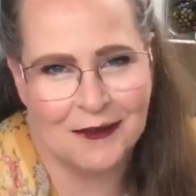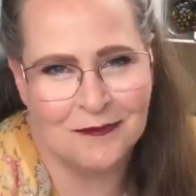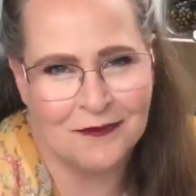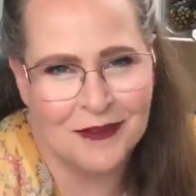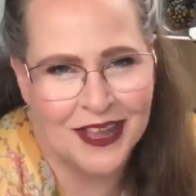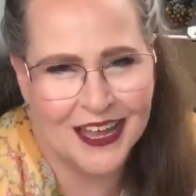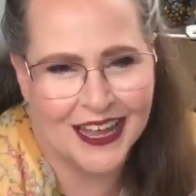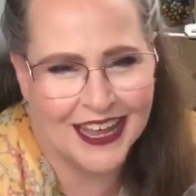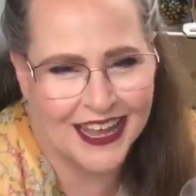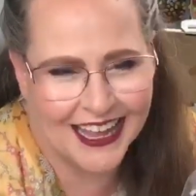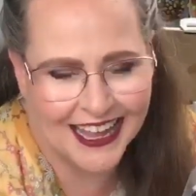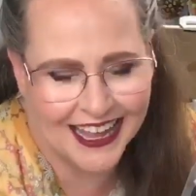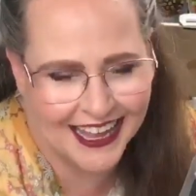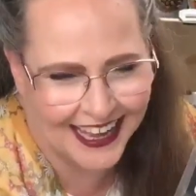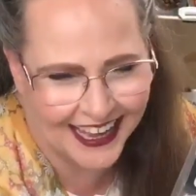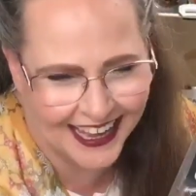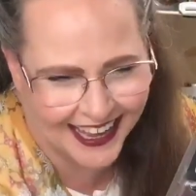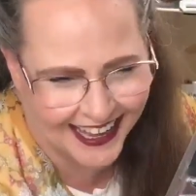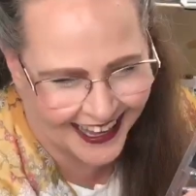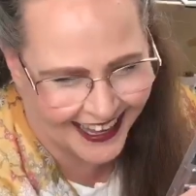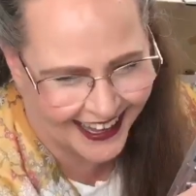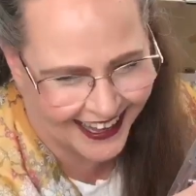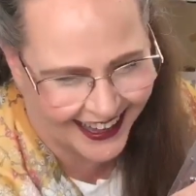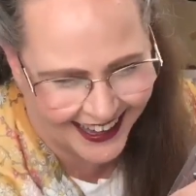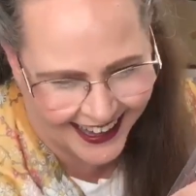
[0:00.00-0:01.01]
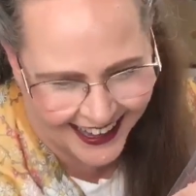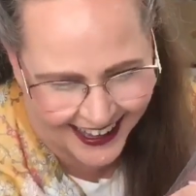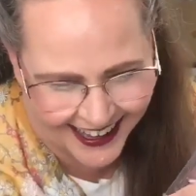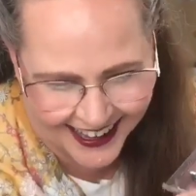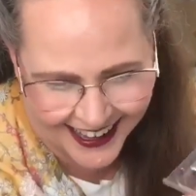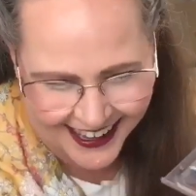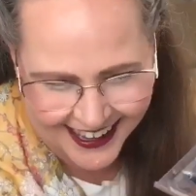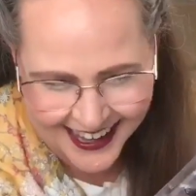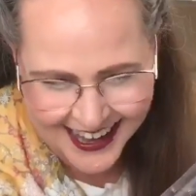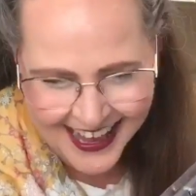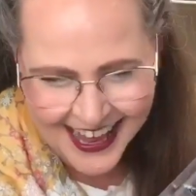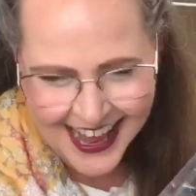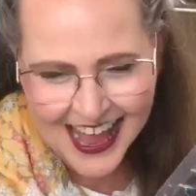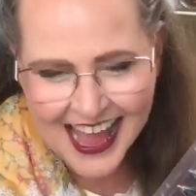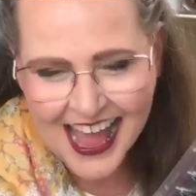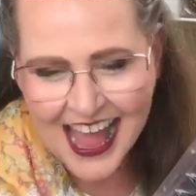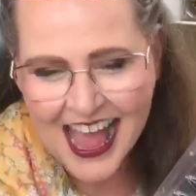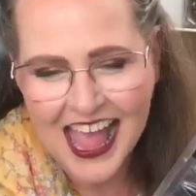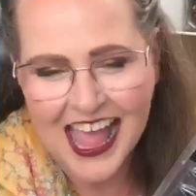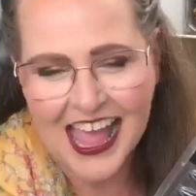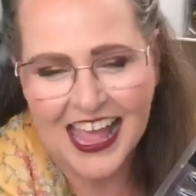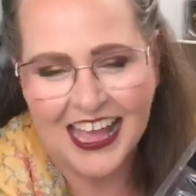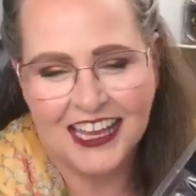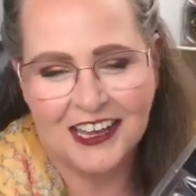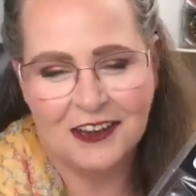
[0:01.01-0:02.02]
it
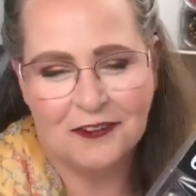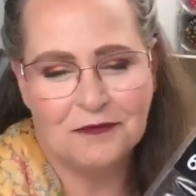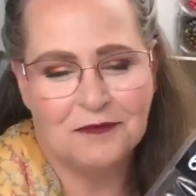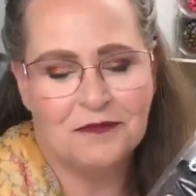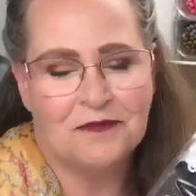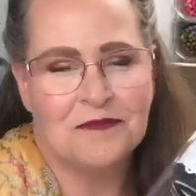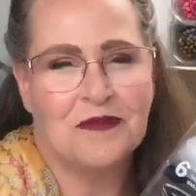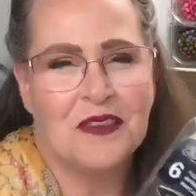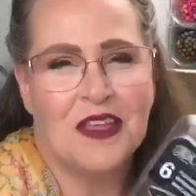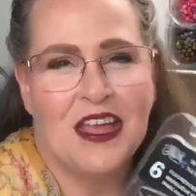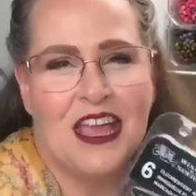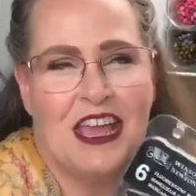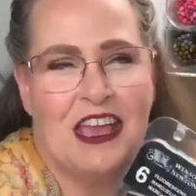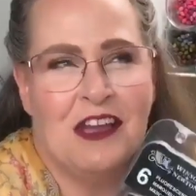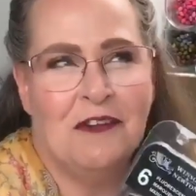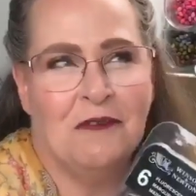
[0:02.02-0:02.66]
is and fun.